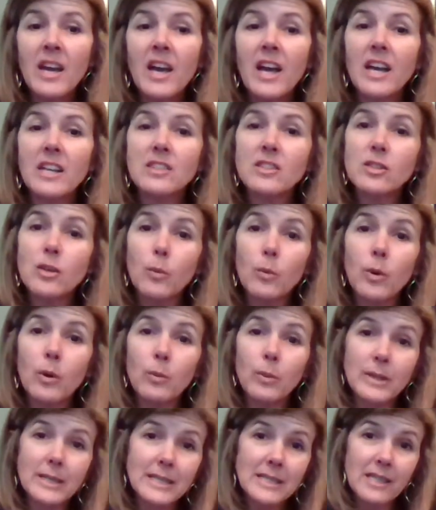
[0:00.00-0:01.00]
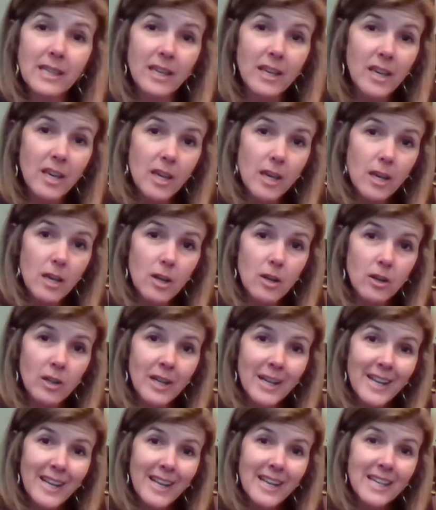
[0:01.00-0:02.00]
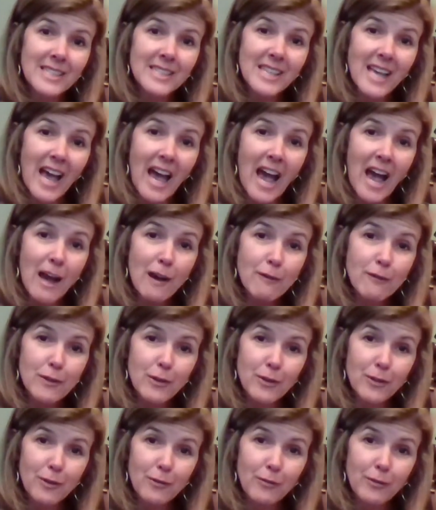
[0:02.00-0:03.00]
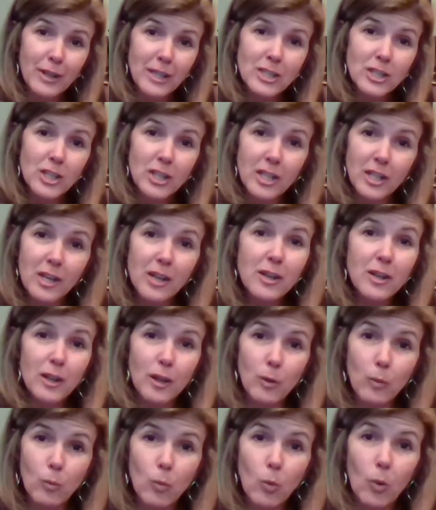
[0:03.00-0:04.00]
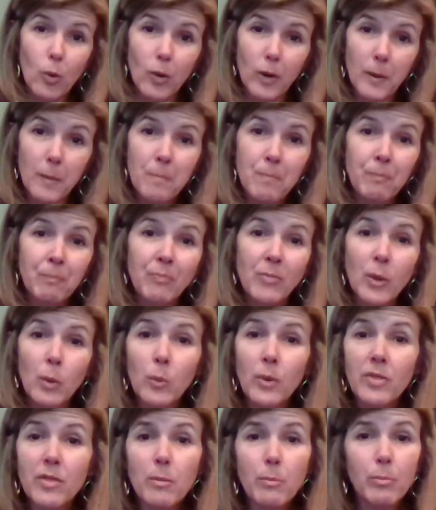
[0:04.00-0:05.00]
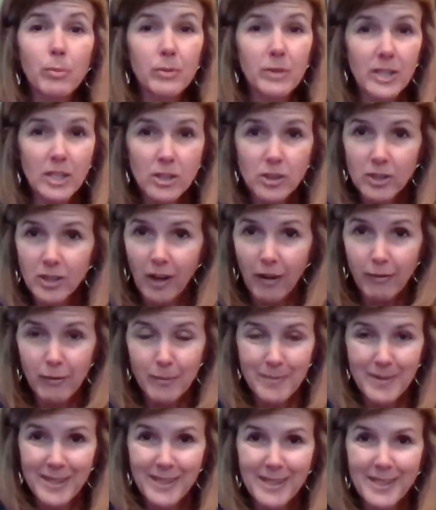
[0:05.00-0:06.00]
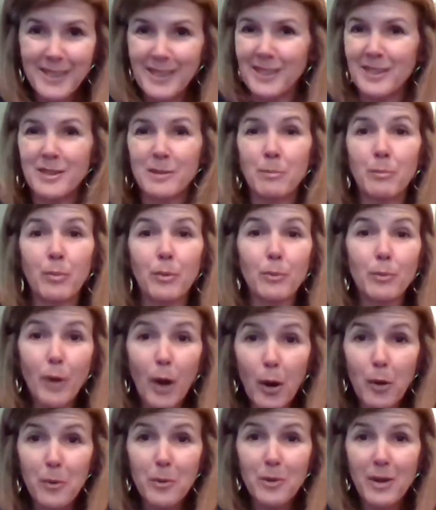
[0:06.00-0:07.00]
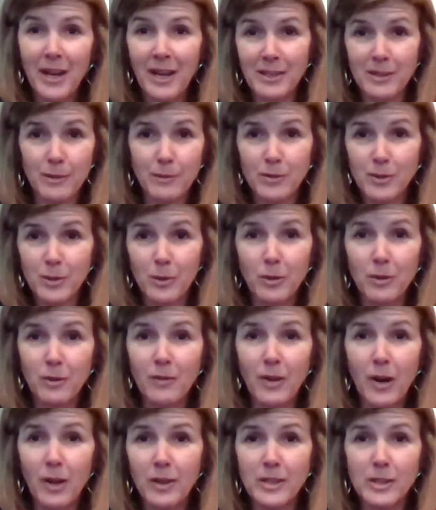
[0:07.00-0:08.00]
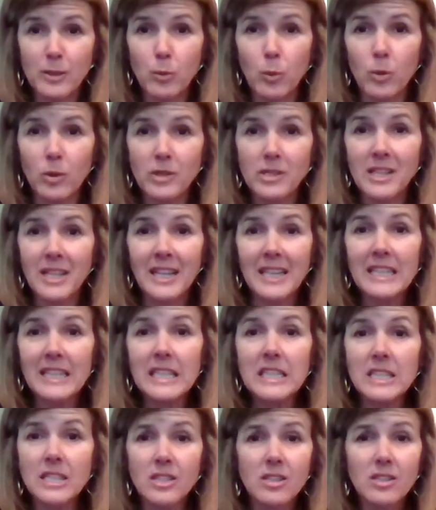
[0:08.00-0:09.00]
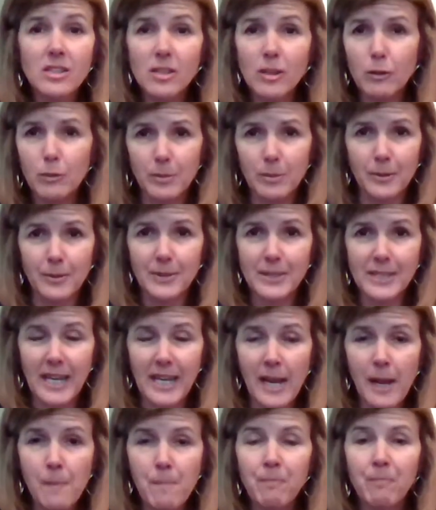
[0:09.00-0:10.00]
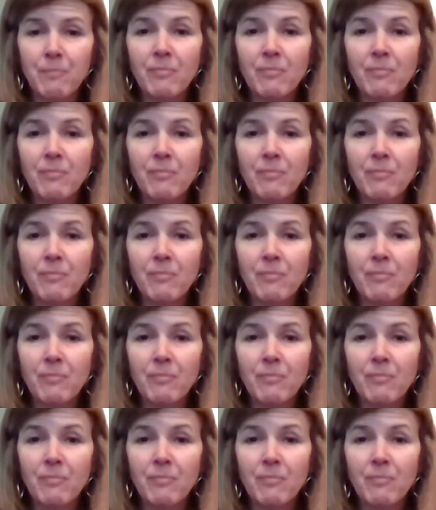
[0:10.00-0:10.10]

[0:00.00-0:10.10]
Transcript: And so what we see here is after the French and Indian War, when the British government is broke as a result of all these wars and in considerable debt,